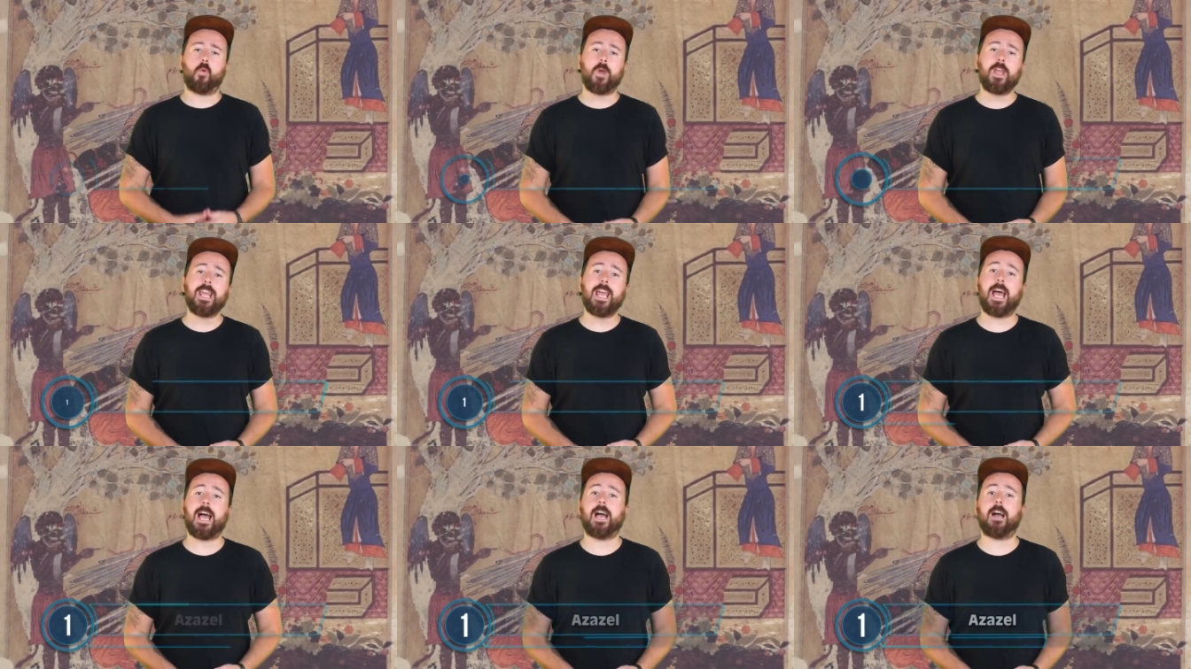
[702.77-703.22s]
we
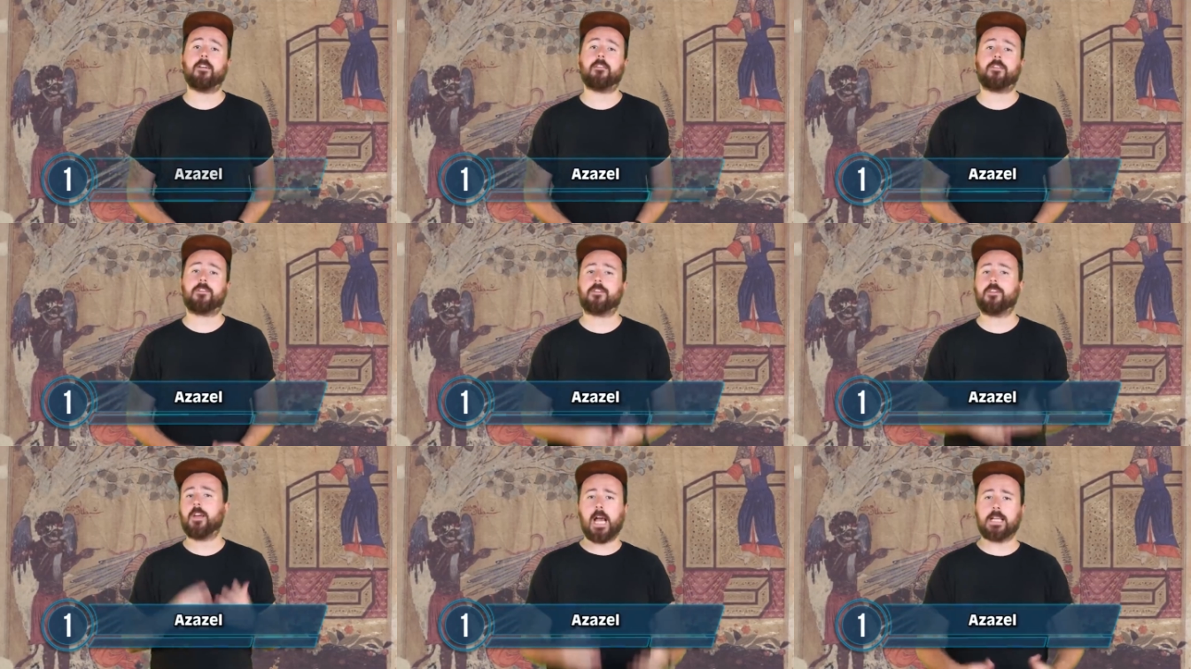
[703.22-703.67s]
have
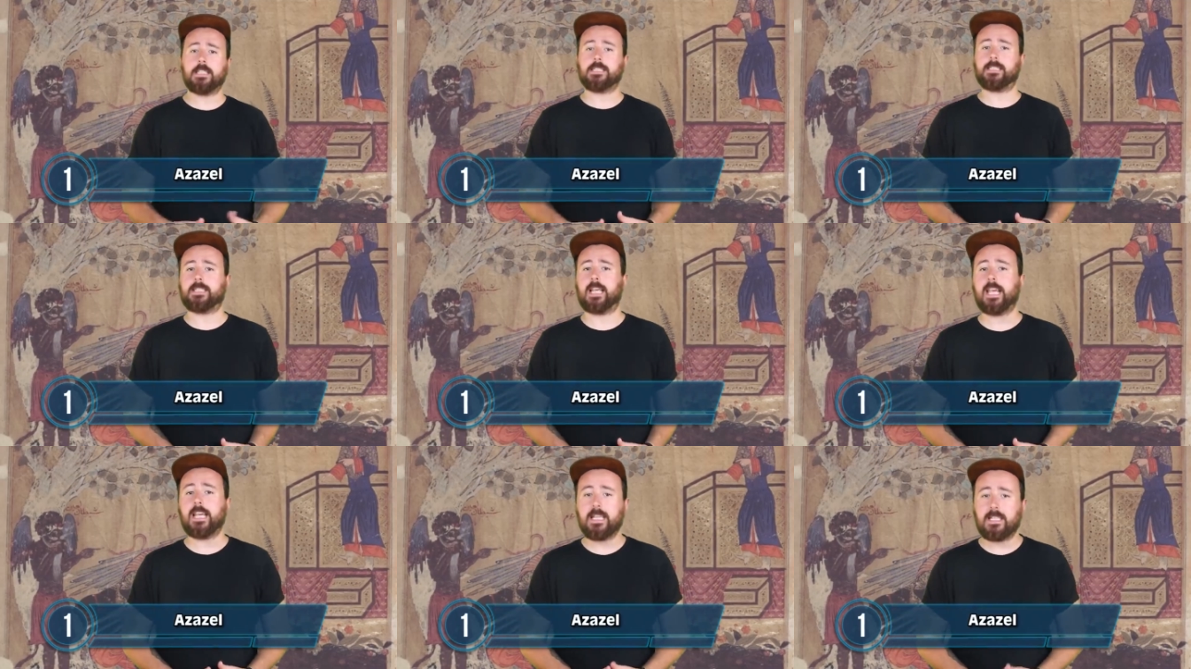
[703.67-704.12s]

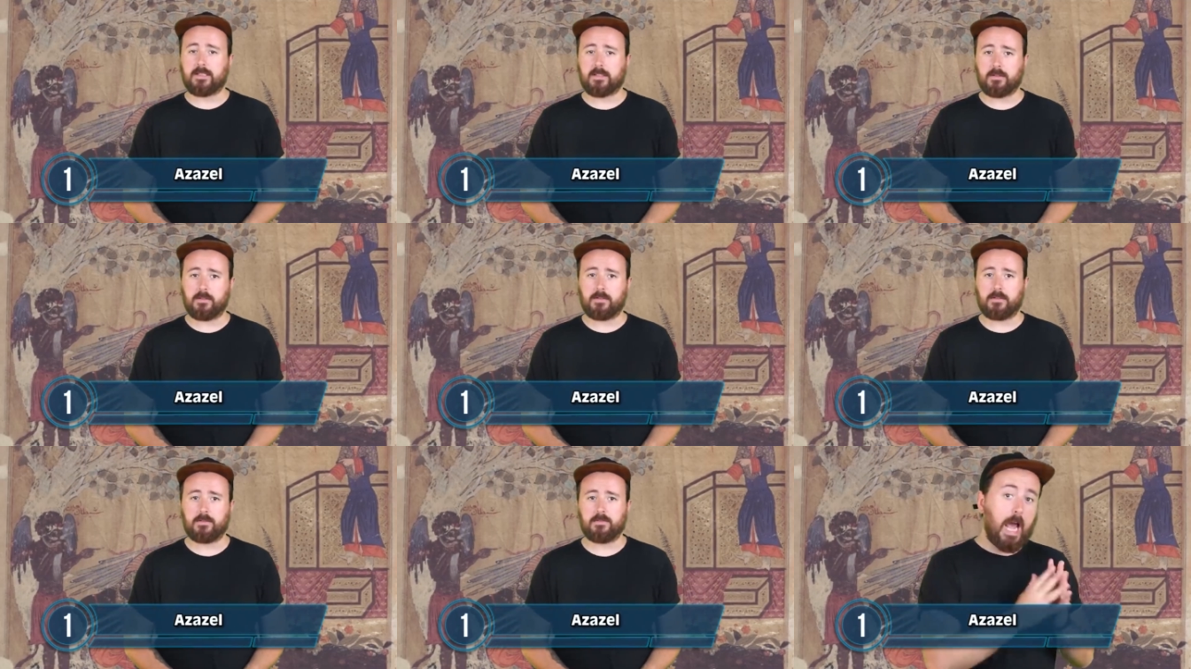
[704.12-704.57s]

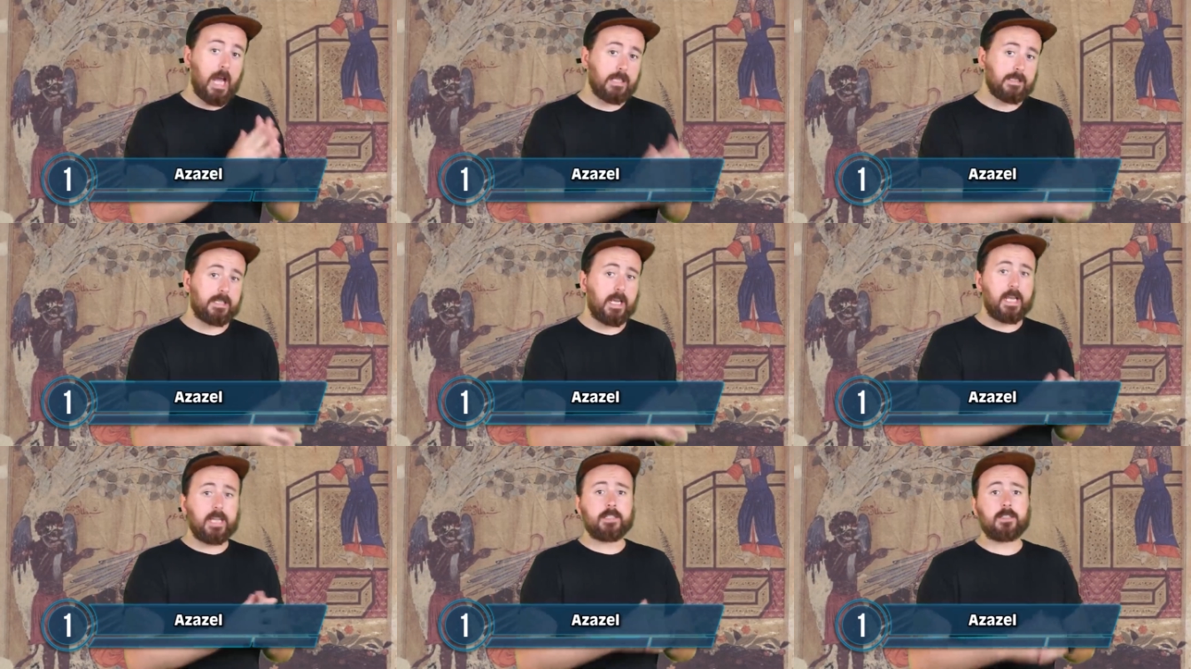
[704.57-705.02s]
Azazel.
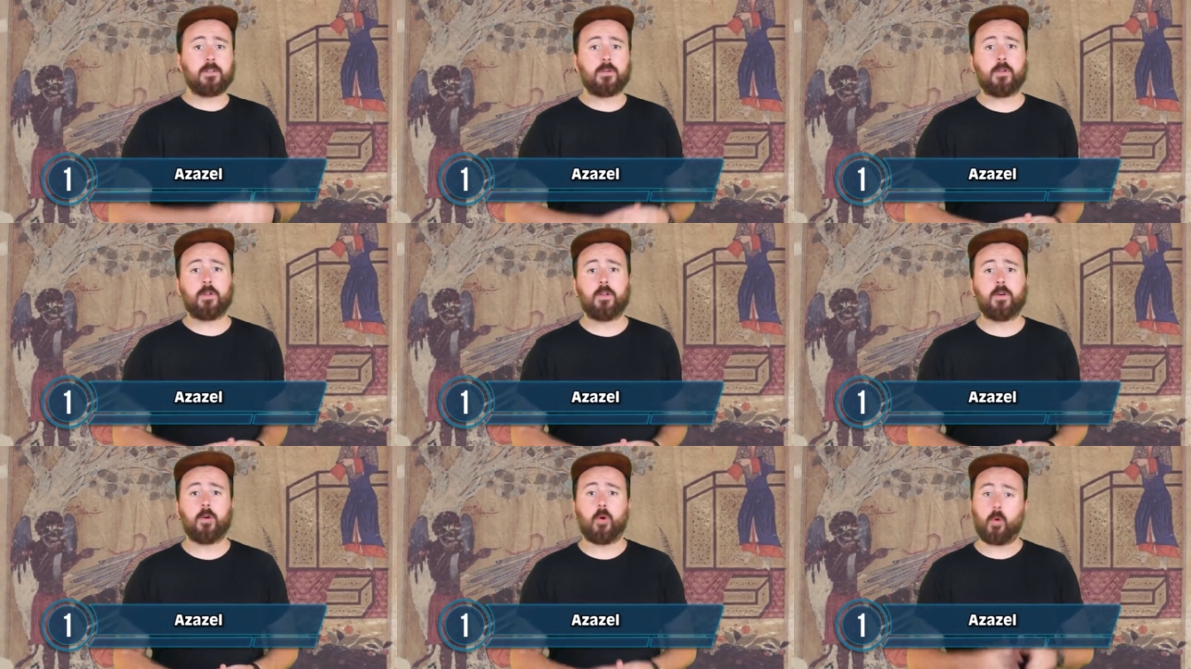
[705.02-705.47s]

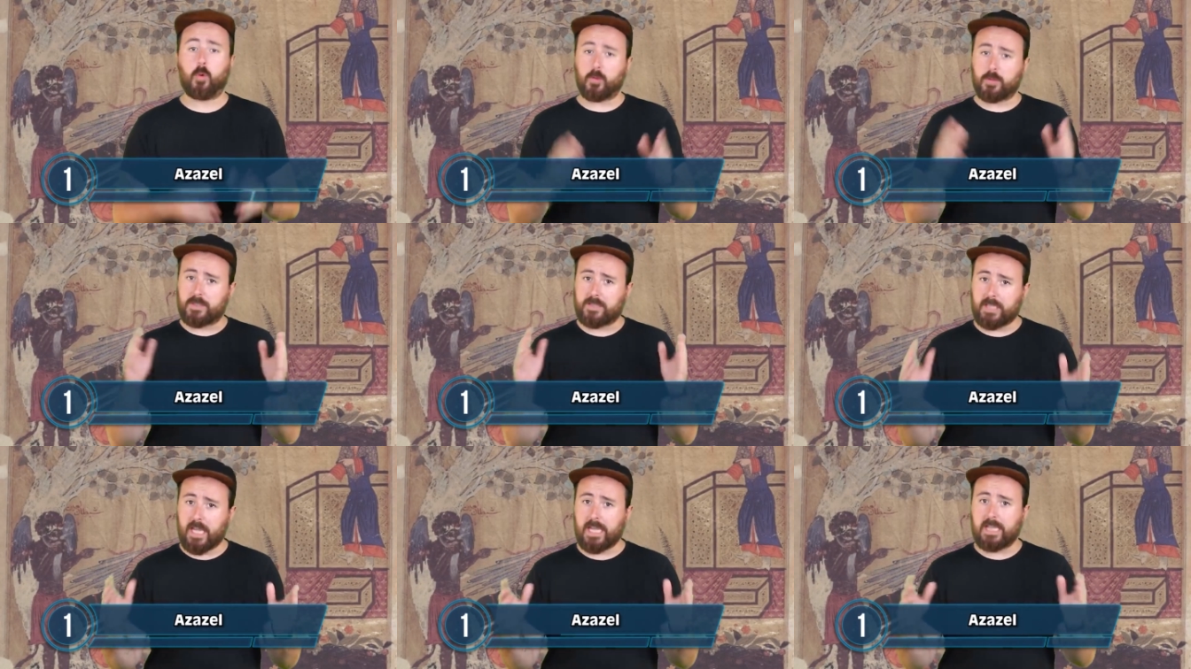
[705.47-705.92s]
Azazel, or
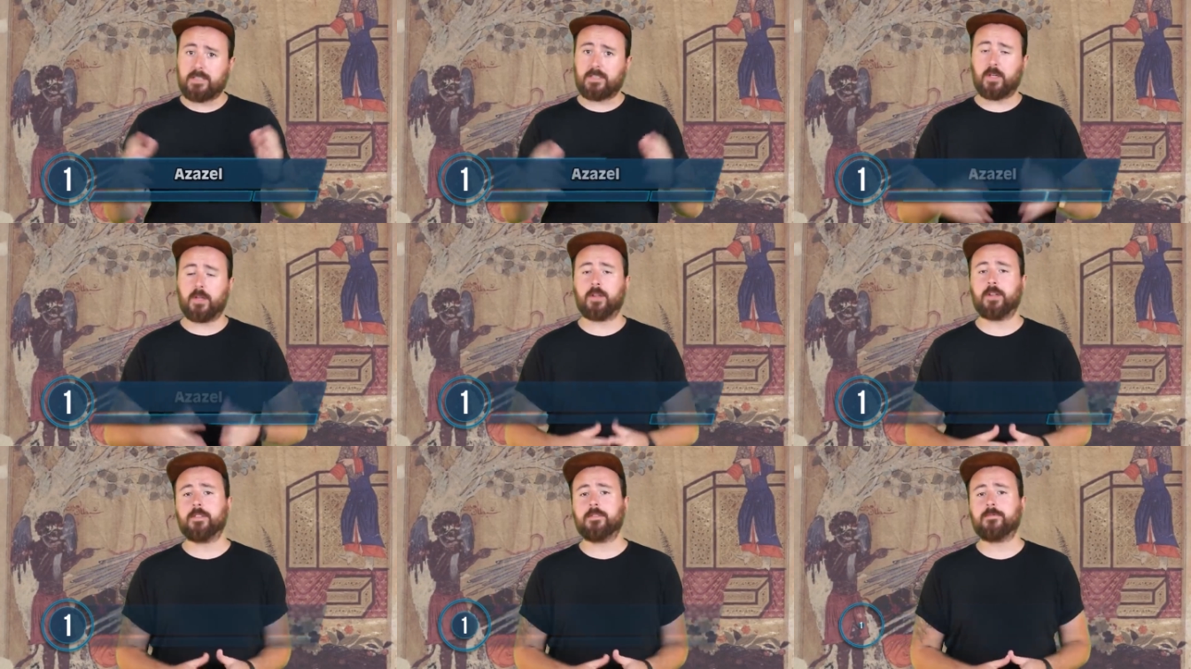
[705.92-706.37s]

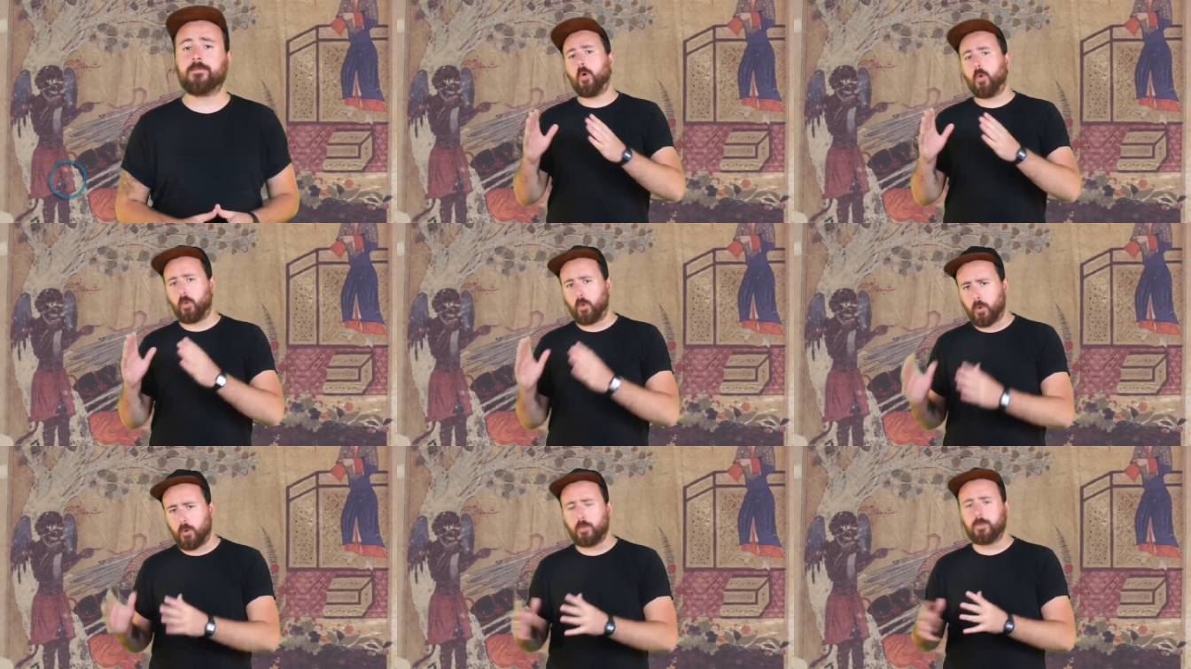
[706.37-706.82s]
Satan,
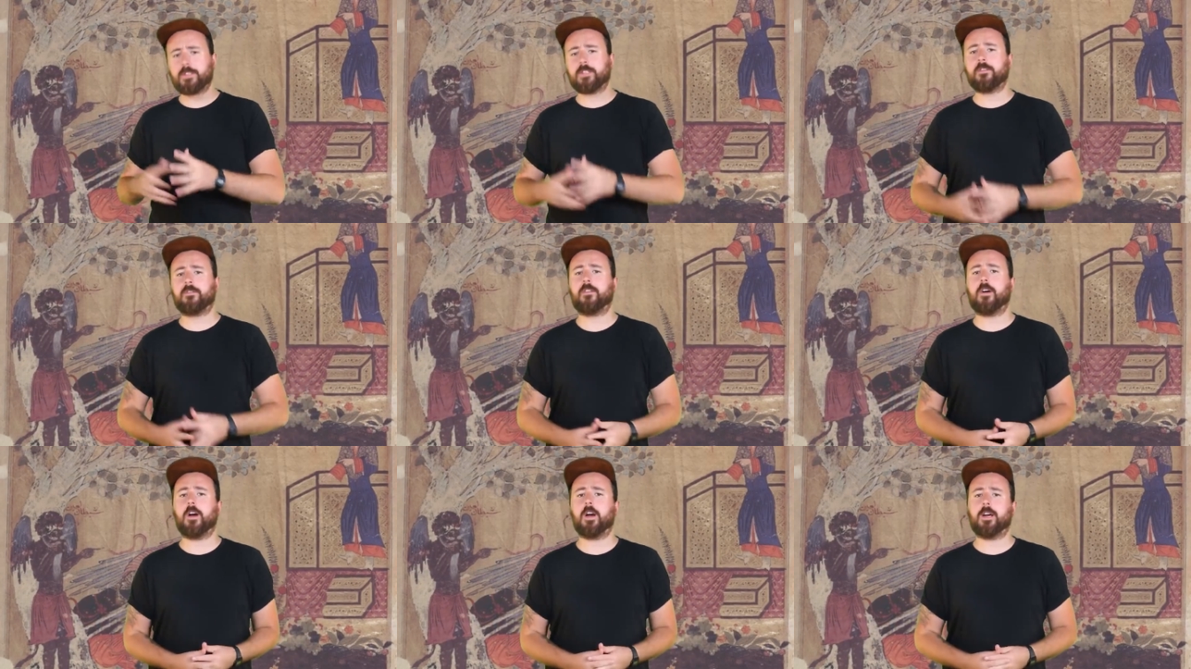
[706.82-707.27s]
or
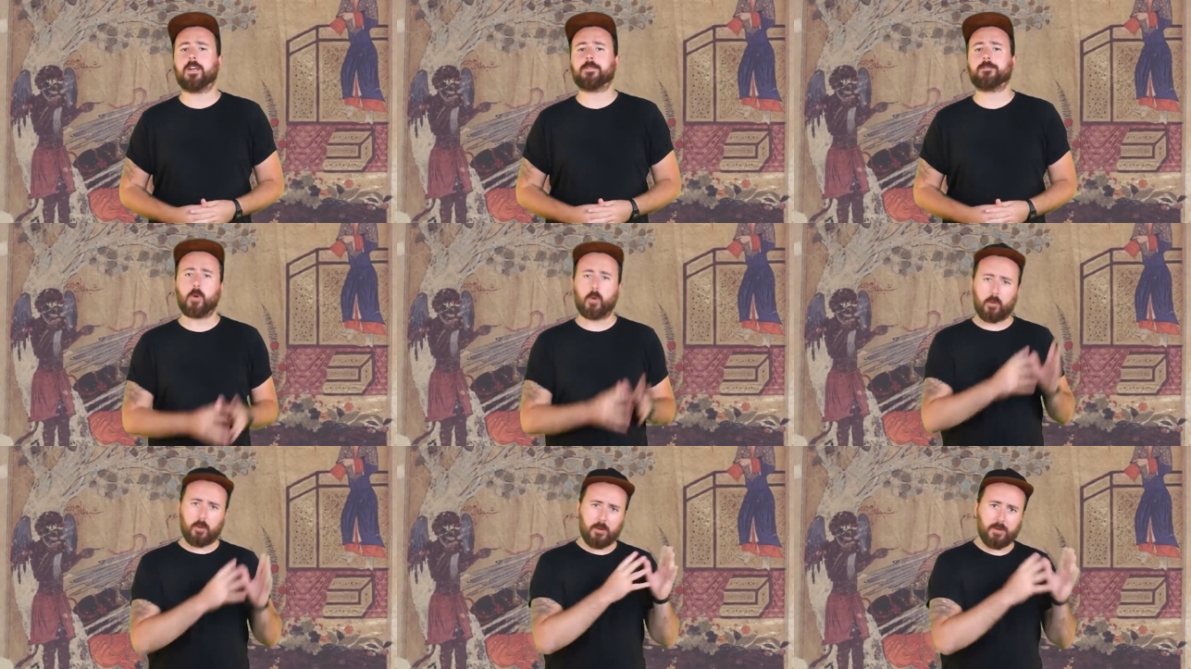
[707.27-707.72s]
Lucifer,
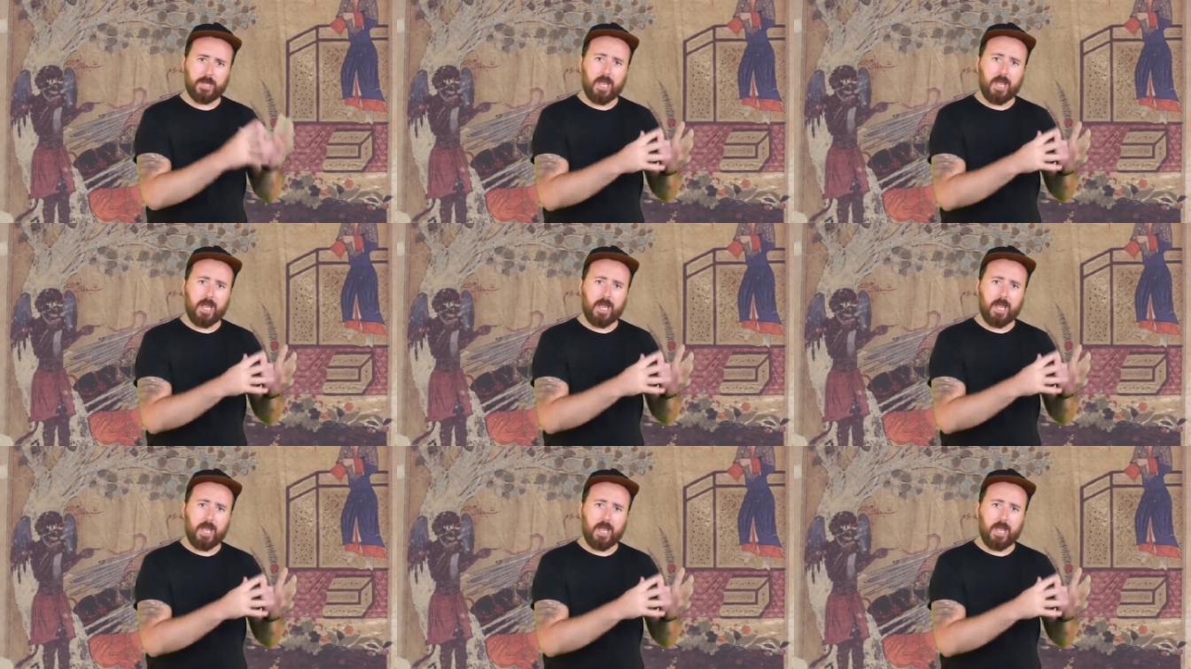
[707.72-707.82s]
or the